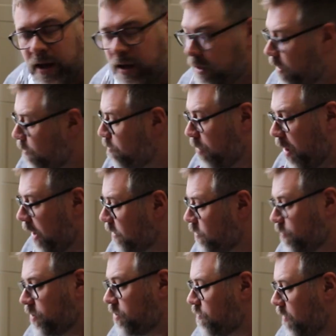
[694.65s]
And combined
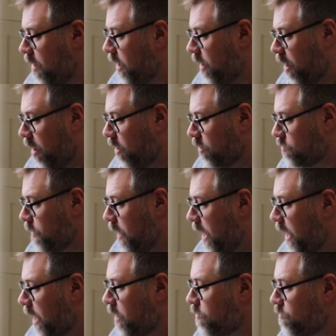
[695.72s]
with the right
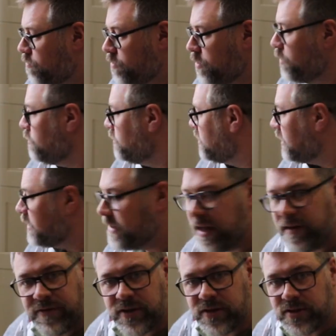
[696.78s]
hardware, Roon
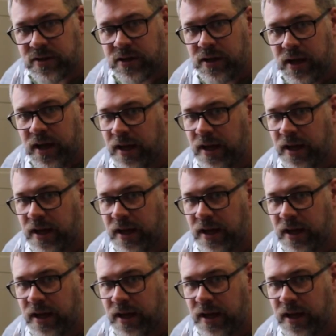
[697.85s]
delivers.